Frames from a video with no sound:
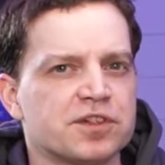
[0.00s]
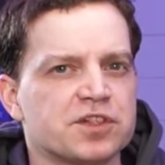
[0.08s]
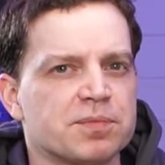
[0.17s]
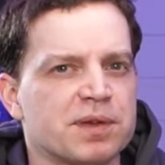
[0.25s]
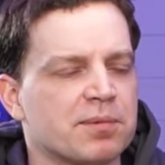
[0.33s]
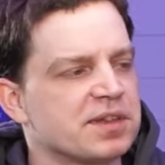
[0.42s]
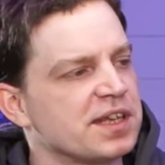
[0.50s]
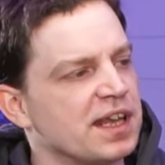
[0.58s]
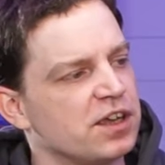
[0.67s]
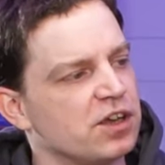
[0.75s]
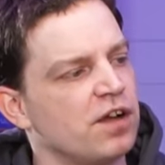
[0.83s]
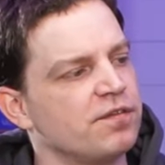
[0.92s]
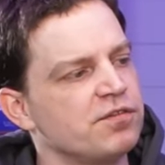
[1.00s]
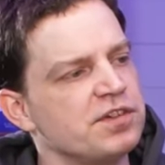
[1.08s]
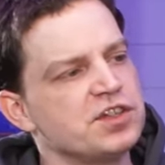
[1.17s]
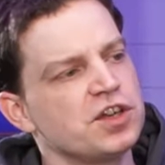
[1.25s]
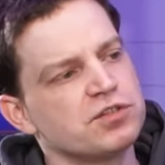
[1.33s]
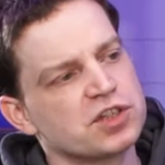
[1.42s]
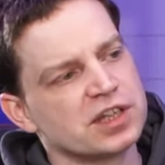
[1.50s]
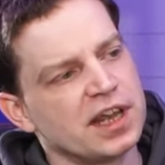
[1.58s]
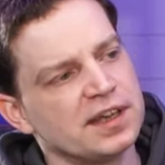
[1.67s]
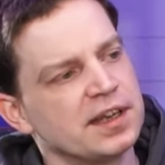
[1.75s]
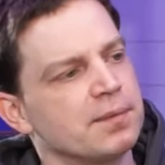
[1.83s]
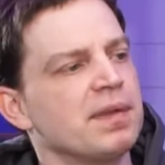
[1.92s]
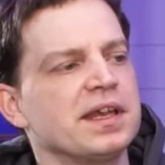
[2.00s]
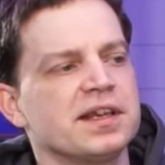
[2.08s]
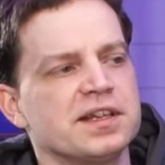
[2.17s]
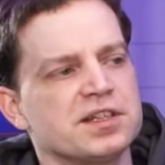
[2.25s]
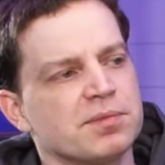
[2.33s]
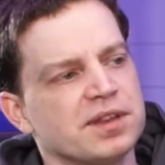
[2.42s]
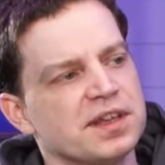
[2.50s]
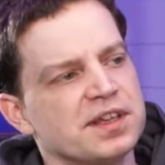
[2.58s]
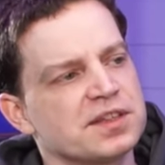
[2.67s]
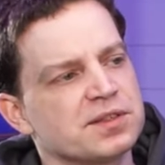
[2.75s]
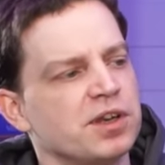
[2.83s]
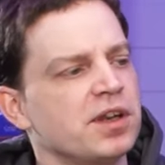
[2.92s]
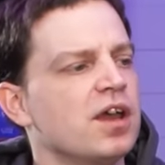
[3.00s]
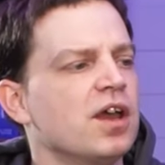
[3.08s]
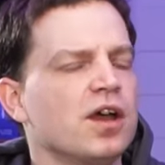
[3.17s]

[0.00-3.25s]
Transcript: to be able to take off. There is no sliding mechanism on this one.